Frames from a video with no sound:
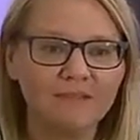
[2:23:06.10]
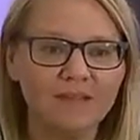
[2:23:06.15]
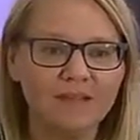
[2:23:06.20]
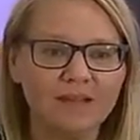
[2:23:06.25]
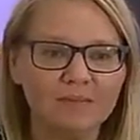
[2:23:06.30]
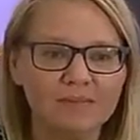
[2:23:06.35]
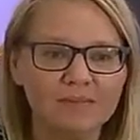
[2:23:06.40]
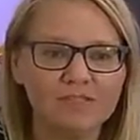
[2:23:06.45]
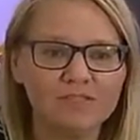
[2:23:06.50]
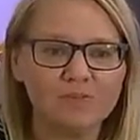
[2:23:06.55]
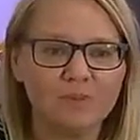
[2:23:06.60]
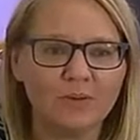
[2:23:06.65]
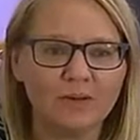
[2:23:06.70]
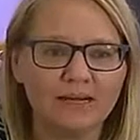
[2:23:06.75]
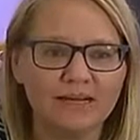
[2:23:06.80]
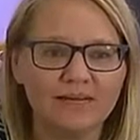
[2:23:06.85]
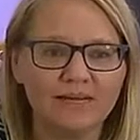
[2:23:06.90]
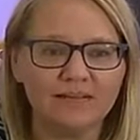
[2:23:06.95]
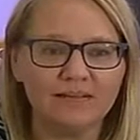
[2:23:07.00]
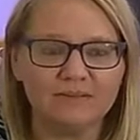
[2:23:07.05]
I'm
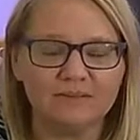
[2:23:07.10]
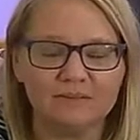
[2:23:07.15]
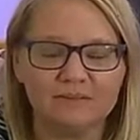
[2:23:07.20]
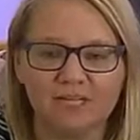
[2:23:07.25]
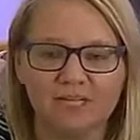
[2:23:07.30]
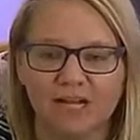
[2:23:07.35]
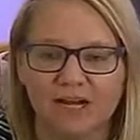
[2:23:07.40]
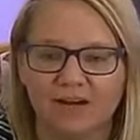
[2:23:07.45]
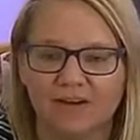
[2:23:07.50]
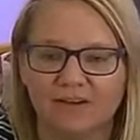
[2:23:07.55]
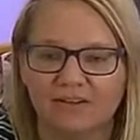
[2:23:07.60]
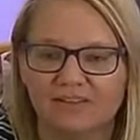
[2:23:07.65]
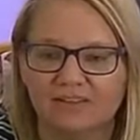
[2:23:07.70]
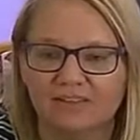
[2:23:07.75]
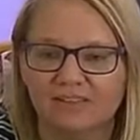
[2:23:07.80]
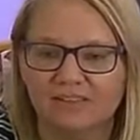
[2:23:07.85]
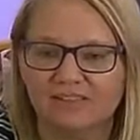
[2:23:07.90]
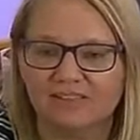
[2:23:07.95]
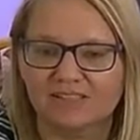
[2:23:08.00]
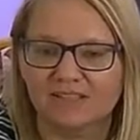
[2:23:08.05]
sweaty. I'm tired.
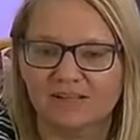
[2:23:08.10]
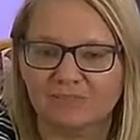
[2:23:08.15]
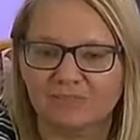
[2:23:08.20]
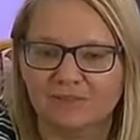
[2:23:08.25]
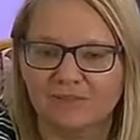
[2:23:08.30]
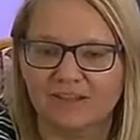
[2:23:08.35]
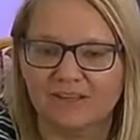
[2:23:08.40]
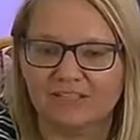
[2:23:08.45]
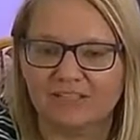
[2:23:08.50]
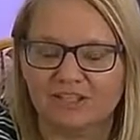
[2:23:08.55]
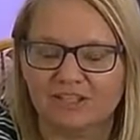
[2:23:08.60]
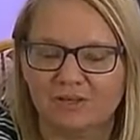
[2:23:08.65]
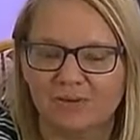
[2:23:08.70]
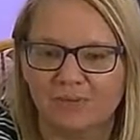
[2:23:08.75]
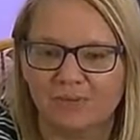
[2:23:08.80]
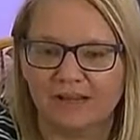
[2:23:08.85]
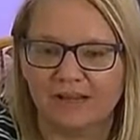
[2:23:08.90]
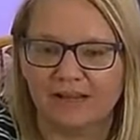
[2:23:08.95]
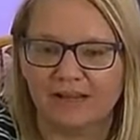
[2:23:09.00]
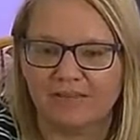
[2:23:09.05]
I slept like
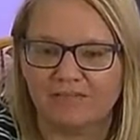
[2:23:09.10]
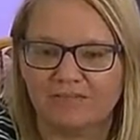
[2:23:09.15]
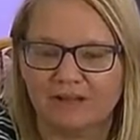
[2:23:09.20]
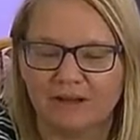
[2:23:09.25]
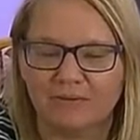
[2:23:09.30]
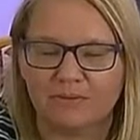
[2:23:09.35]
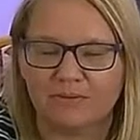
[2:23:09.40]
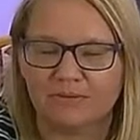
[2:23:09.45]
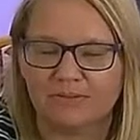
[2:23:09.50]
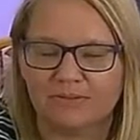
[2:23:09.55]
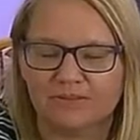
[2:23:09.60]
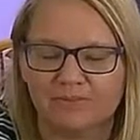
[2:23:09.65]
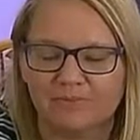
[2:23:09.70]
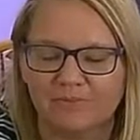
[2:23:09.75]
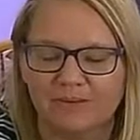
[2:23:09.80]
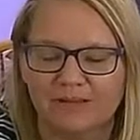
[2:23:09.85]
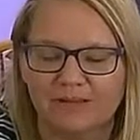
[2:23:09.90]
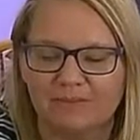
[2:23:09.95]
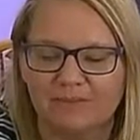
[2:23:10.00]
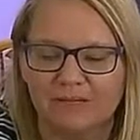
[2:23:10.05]
2.5 hours,
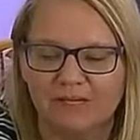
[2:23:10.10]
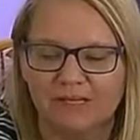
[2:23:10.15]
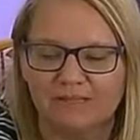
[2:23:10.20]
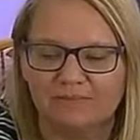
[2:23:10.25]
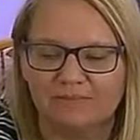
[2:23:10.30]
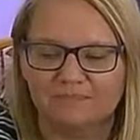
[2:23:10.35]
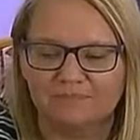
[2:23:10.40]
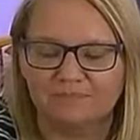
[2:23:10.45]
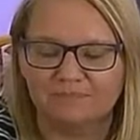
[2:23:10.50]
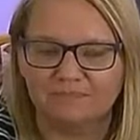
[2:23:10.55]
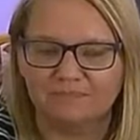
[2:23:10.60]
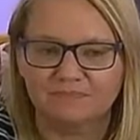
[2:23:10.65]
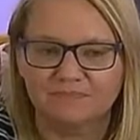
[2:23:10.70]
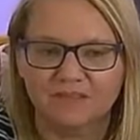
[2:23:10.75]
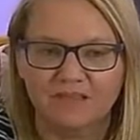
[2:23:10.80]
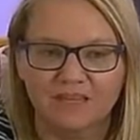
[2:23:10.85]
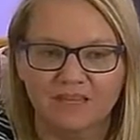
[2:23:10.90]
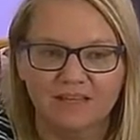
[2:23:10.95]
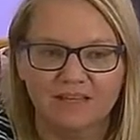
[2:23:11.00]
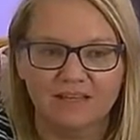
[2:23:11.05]
maybe.
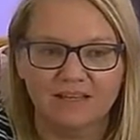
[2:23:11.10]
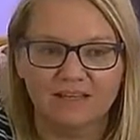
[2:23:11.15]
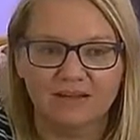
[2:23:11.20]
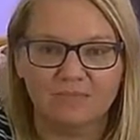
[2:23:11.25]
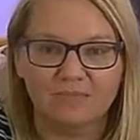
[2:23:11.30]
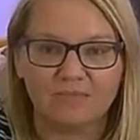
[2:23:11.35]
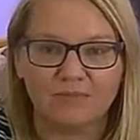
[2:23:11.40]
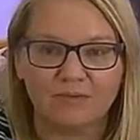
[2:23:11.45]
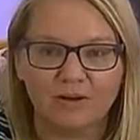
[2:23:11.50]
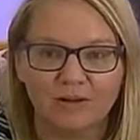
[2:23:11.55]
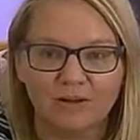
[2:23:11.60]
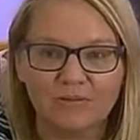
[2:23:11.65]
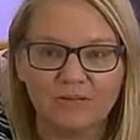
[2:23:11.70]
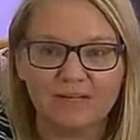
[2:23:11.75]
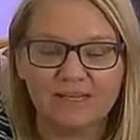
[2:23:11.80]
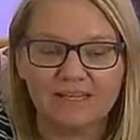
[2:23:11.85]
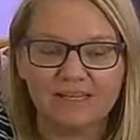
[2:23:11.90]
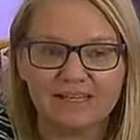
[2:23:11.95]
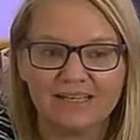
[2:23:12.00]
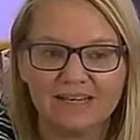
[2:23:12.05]
I'm probably
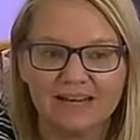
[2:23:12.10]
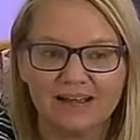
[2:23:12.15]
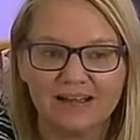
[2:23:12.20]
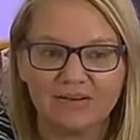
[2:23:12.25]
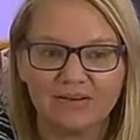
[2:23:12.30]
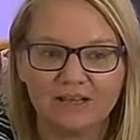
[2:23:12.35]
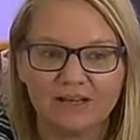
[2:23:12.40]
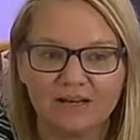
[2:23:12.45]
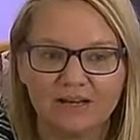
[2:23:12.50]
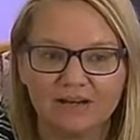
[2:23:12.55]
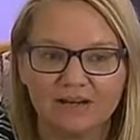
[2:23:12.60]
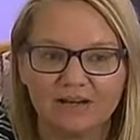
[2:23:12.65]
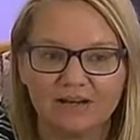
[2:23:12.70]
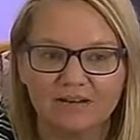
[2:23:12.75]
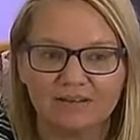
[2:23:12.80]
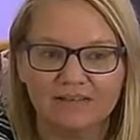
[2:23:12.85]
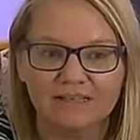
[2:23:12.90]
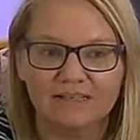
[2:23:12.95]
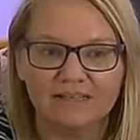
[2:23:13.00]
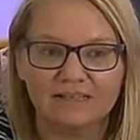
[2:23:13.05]
going to get out of here
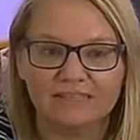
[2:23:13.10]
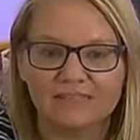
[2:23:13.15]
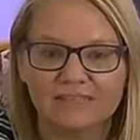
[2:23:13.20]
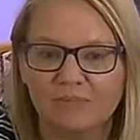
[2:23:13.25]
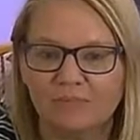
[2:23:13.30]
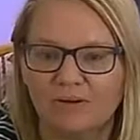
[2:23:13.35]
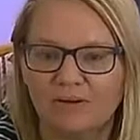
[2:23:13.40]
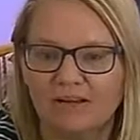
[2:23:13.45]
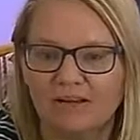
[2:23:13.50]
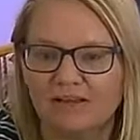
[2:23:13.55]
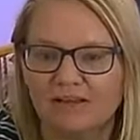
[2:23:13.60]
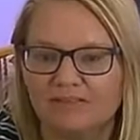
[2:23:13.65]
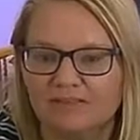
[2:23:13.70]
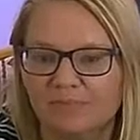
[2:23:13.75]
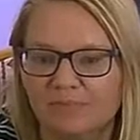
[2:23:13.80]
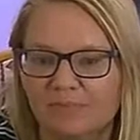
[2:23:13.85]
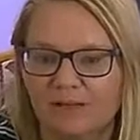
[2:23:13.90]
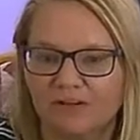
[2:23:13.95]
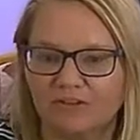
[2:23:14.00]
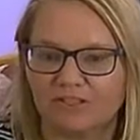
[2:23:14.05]
because I want to have
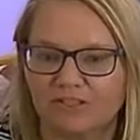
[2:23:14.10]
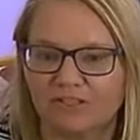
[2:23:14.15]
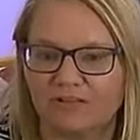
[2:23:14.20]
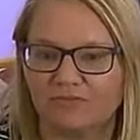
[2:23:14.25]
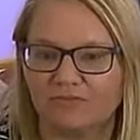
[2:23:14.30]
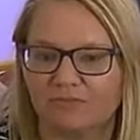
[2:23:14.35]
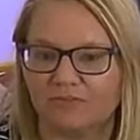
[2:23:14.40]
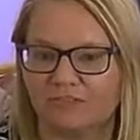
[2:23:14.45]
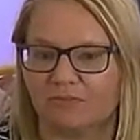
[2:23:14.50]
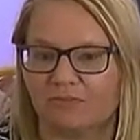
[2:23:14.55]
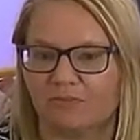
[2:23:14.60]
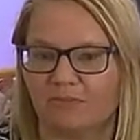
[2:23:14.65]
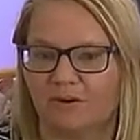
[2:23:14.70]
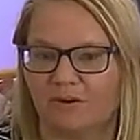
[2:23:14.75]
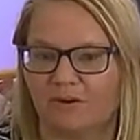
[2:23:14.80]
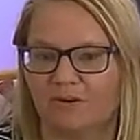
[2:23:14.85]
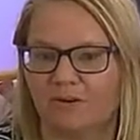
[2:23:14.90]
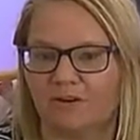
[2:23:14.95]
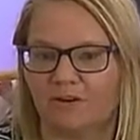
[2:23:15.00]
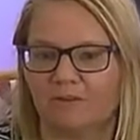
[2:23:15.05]
some energy for
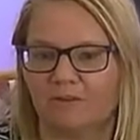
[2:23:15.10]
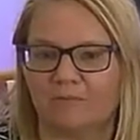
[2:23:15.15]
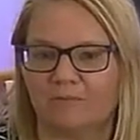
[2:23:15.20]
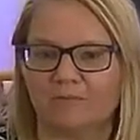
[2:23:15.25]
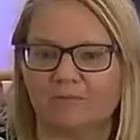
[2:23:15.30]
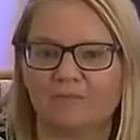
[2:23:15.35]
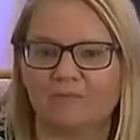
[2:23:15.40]
tomorrow.